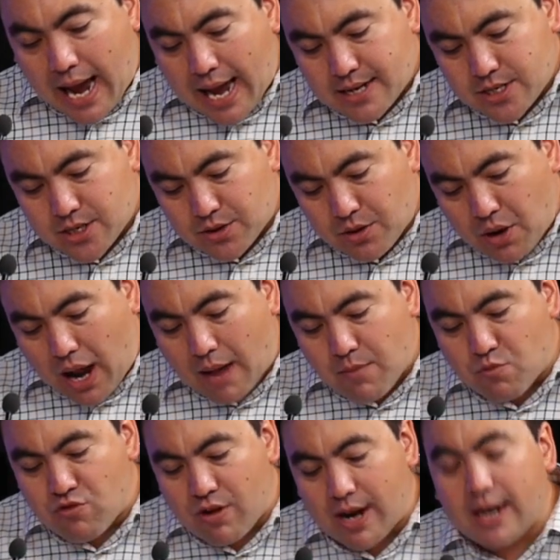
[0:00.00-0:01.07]
and
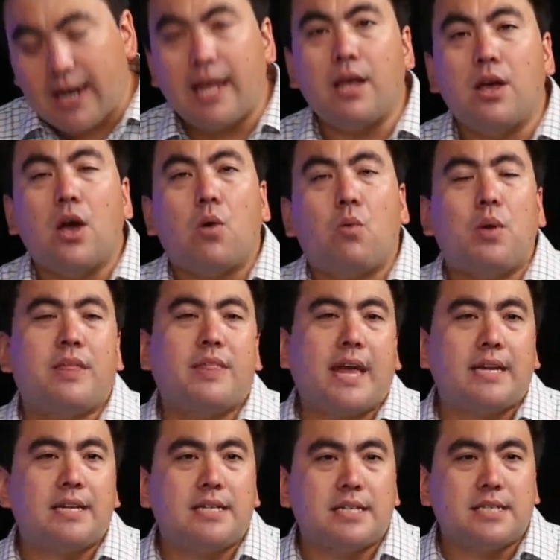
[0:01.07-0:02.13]
really we
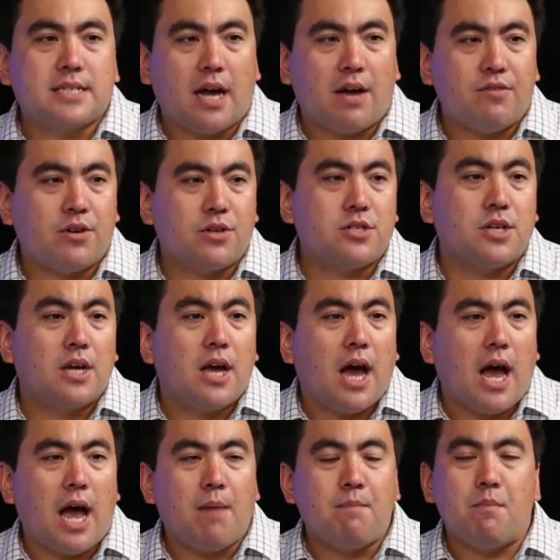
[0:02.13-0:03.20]
then discovered
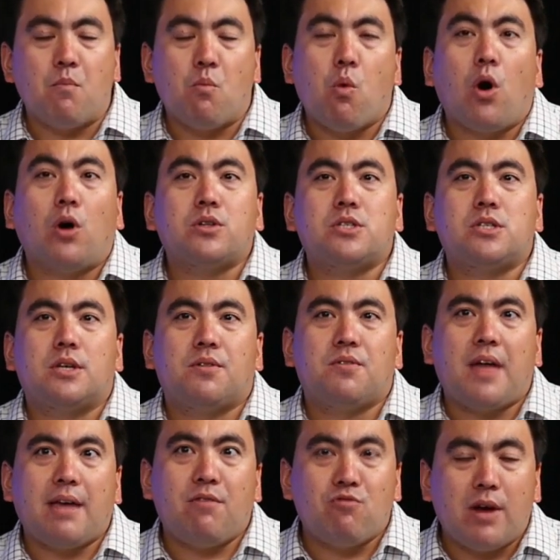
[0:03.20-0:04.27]
what
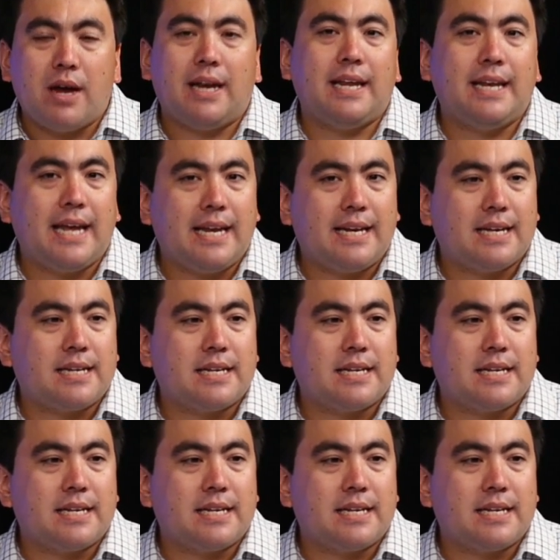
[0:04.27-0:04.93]
they really needed.